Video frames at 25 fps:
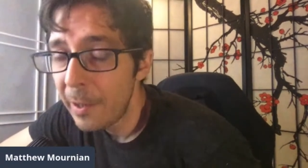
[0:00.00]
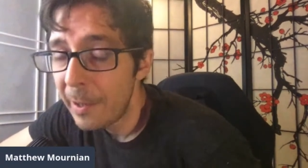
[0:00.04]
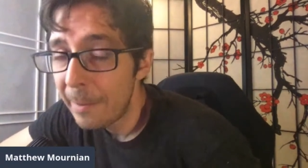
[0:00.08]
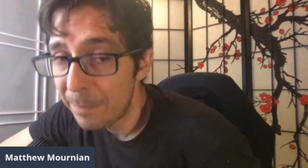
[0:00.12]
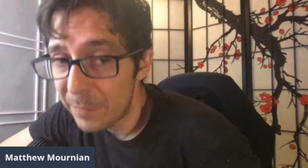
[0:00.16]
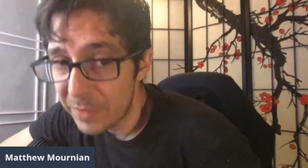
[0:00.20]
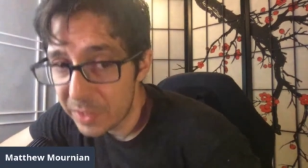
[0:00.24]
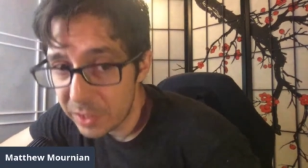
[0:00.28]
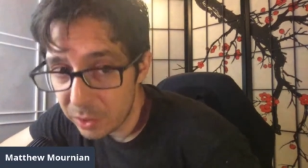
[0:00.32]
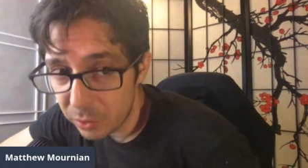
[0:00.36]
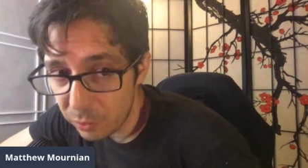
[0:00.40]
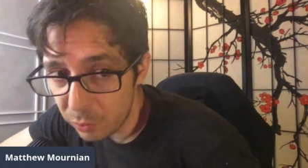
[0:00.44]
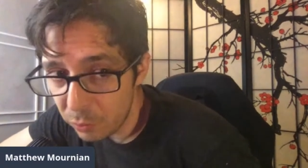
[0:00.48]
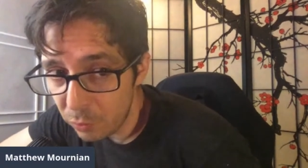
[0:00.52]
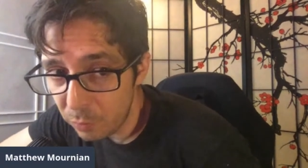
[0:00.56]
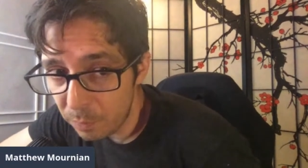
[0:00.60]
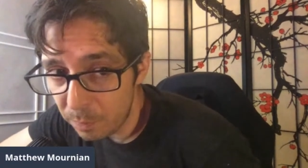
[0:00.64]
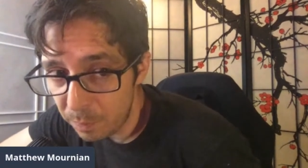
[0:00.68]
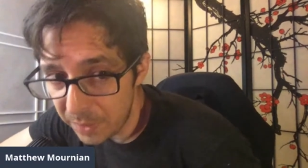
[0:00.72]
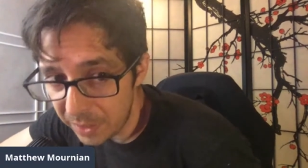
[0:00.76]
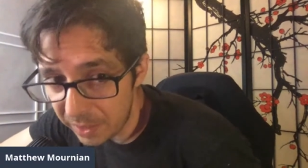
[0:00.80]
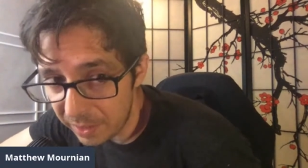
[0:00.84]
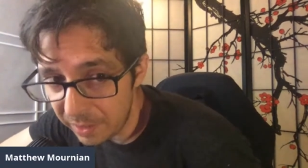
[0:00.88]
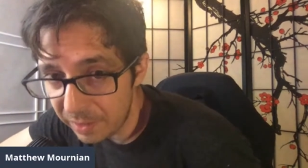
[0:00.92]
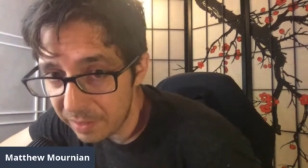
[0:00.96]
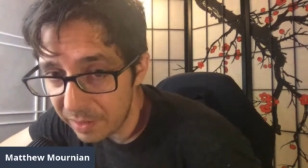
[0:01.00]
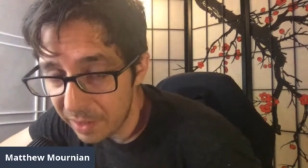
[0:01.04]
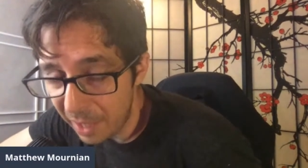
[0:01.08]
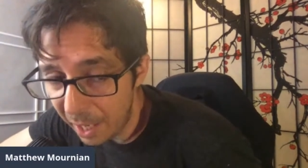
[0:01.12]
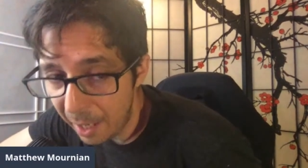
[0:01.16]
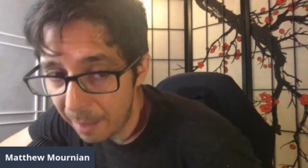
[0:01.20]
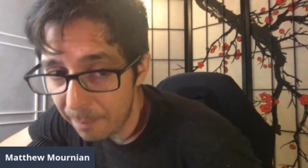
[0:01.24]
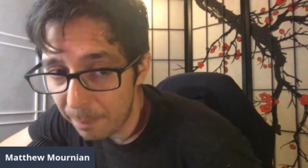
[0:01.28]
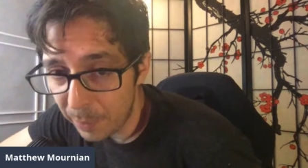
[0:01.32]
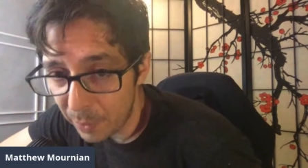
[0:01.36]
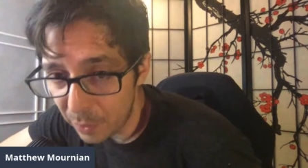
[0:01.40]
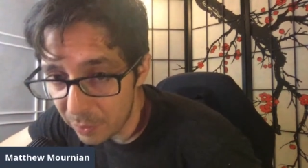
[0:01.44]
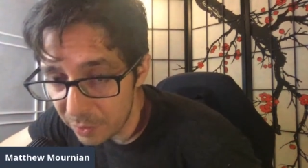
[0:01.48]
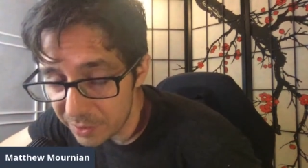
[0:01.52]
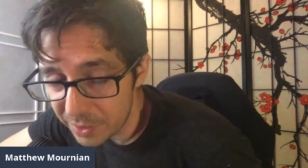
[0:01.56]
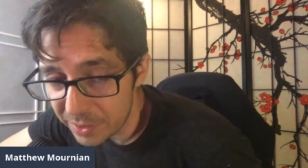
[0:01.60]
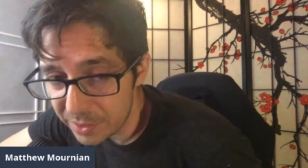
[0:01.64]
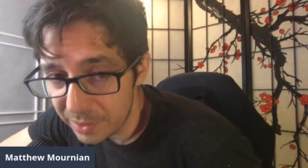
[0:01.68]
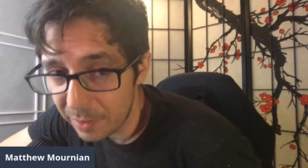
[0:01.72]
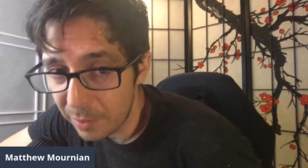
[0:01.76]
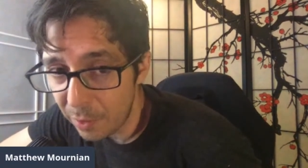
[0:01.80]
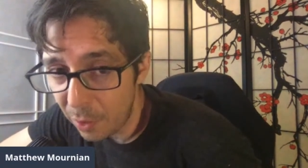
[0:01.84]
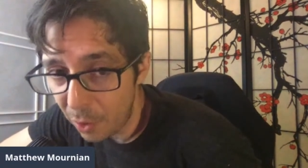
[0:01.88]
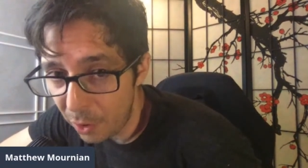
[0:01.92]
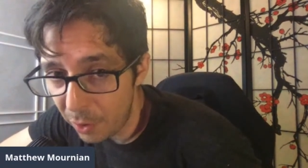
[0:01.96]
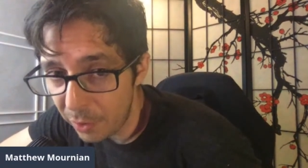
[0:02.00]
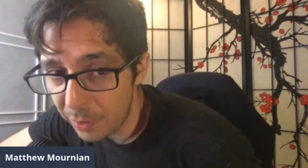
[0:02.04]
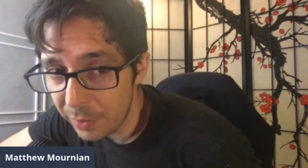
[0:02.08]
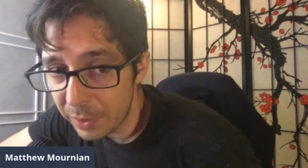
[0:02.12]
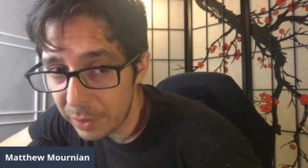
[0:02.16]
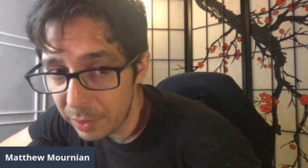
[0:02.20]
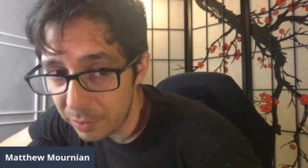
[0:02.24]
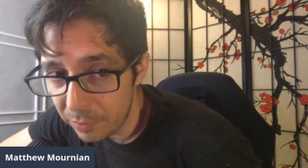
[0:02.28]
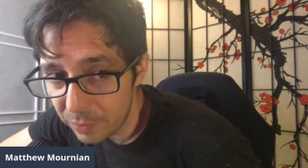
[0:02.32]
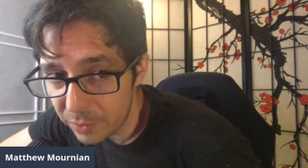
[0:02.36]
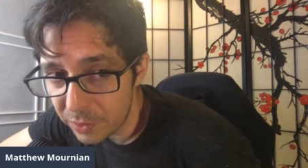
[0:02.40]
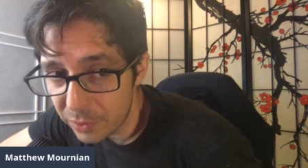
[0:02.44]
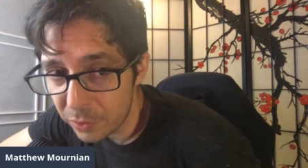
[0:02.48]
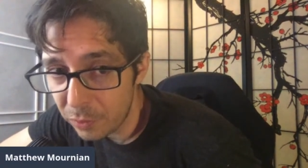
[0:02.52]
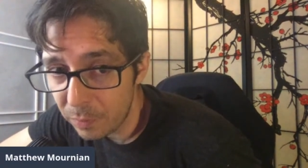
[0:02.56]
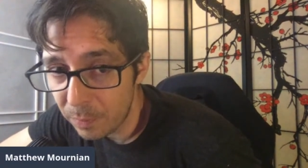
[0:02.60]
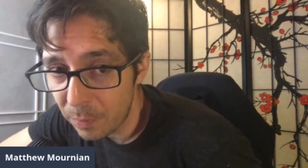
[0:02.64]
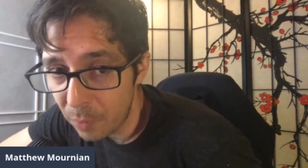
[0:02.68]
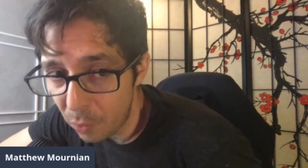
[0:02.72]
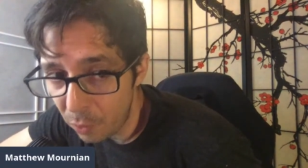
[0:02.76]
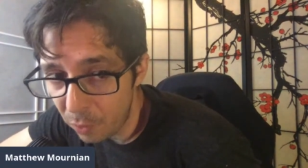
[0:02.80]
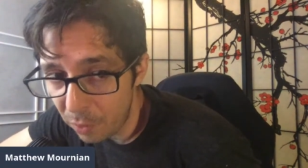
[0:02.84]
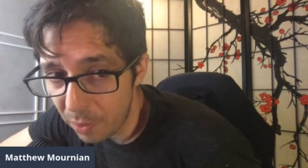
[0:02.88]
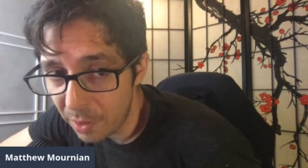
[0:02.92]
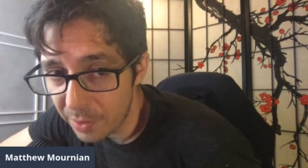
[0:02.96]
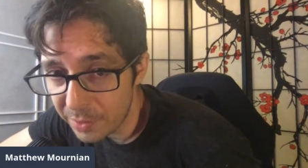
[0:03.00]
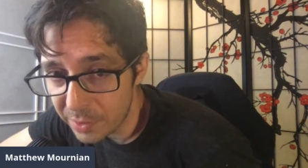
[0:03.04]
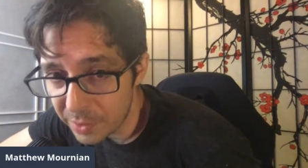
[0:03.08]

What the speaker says: to be that person on YouTube or on